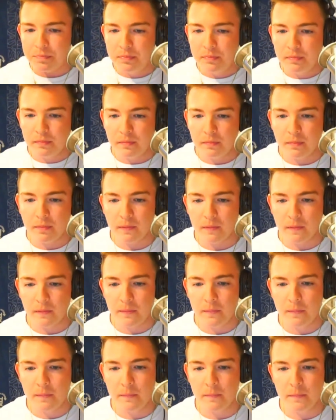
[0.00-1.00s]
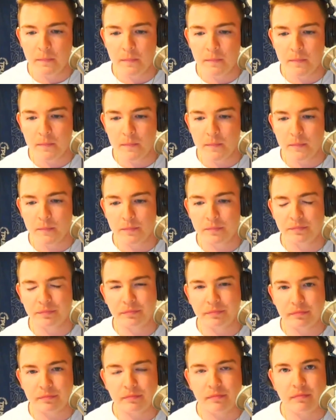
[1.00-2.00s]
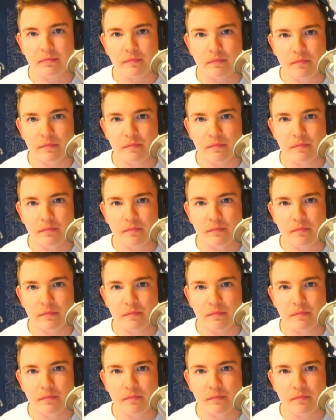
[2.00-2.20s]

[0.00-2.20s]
No words are spoken by the person on screen.